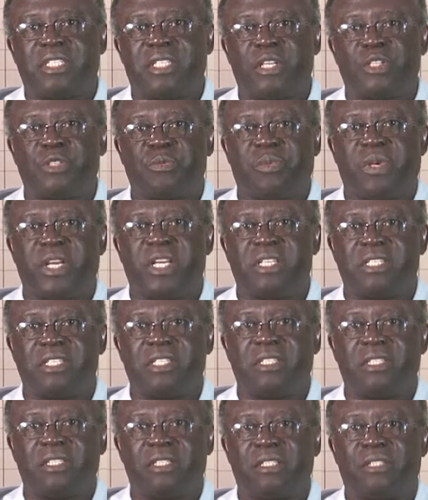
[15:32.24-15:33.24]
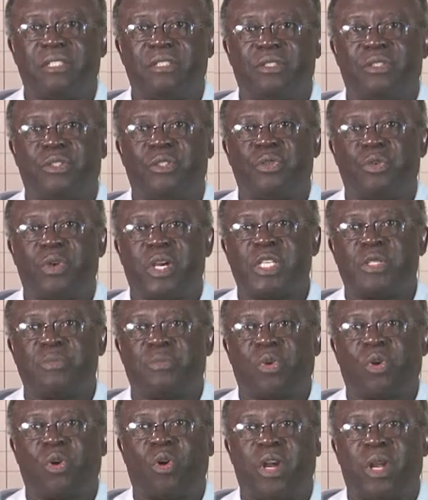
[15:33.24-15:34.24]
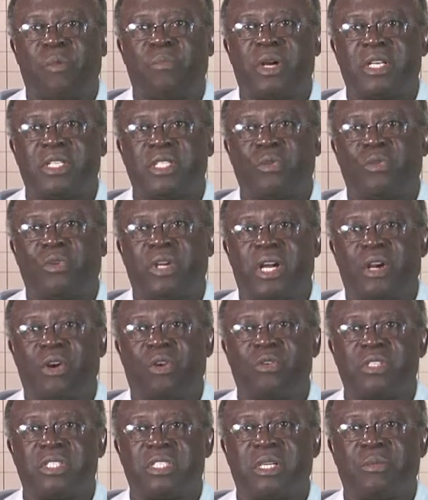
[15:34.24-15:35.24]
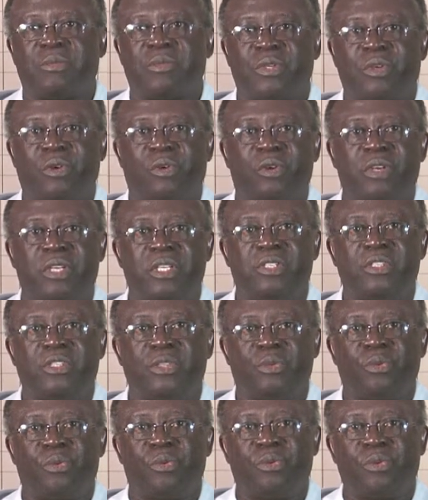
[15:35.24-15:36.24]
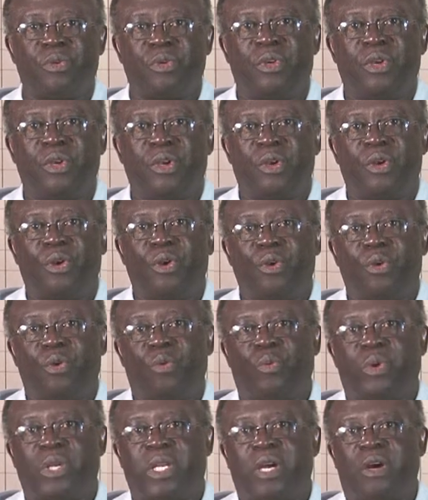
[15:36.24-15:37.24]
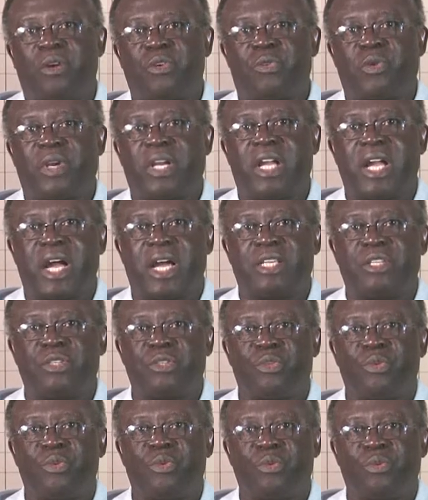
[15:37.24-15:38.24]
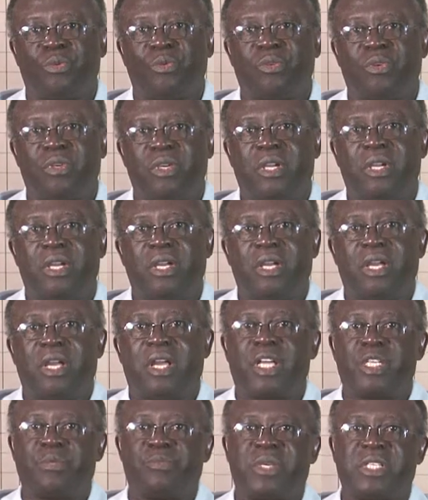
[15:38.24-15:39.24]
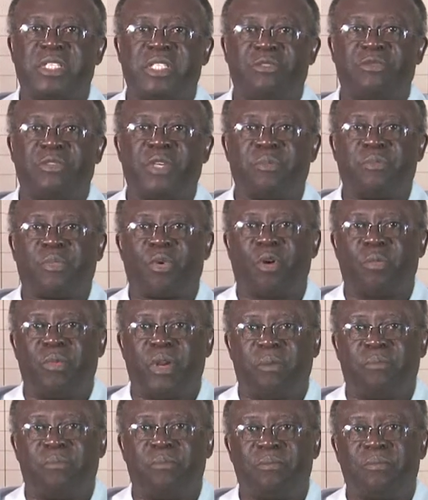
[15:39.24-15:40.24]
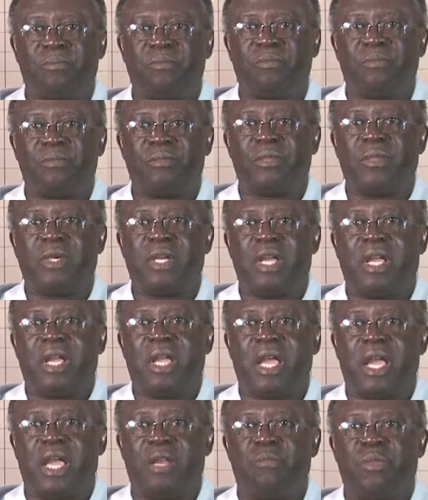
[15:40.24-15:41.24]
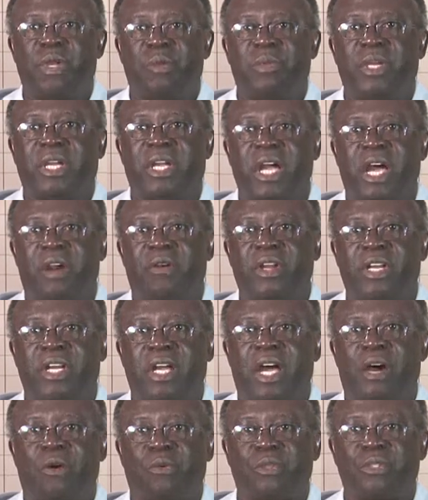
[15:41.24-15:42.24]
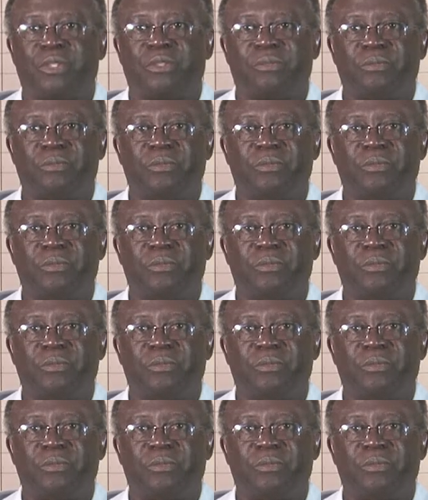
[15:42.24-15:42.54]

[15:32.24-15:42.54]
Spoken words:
takes place to explore a particular concept or issue without regard to a specific problem, and may be carried out